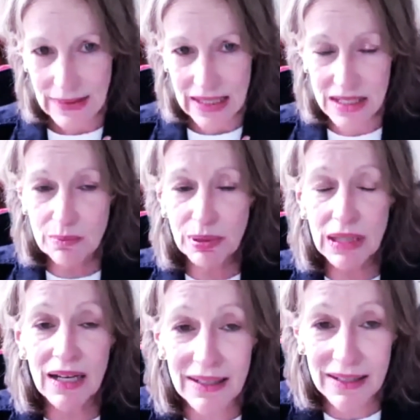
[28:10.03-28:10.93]
His
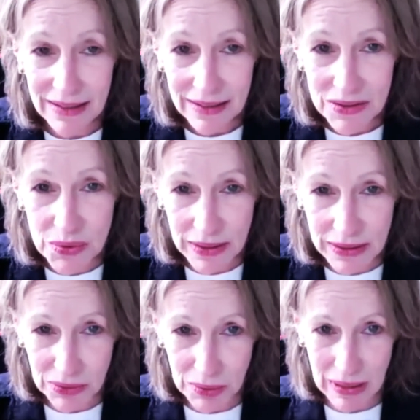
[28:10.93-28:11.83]
blood is
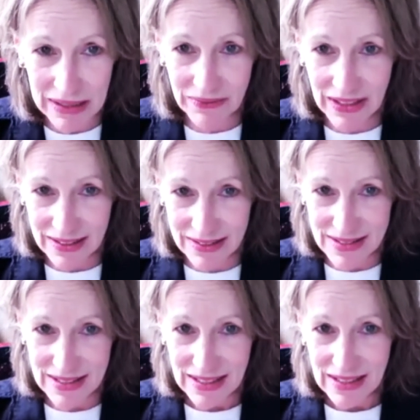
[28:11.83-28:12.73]
running through my veins.